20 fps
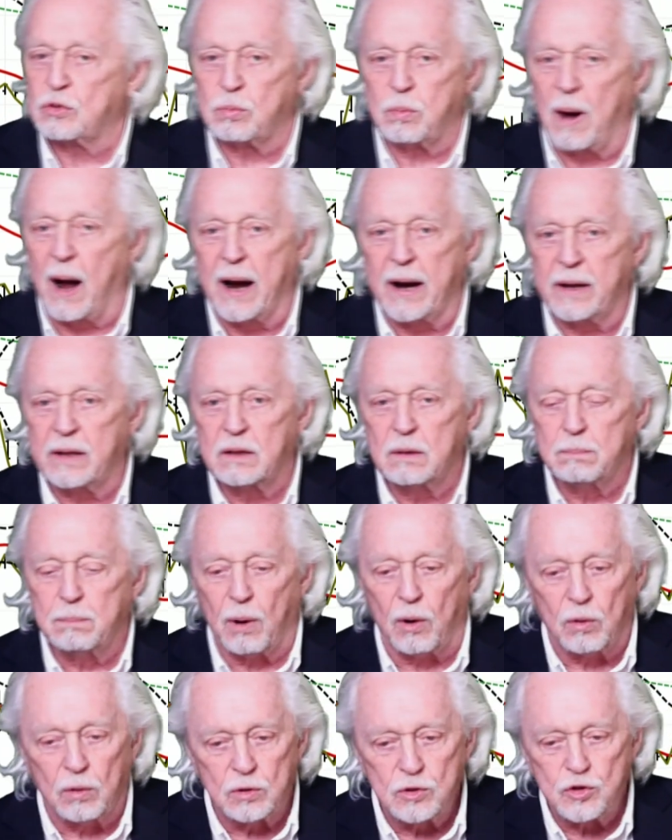riding the
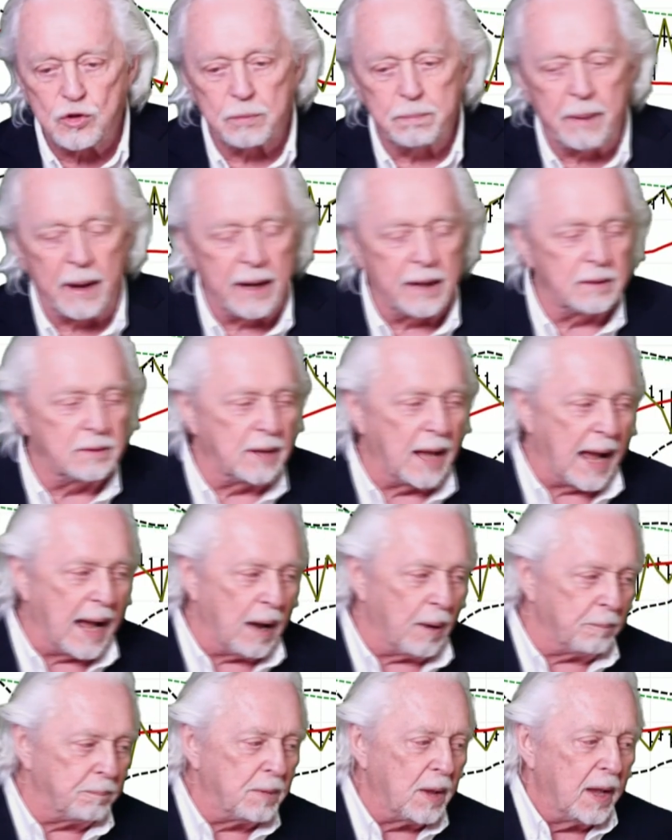Bollinger Band down.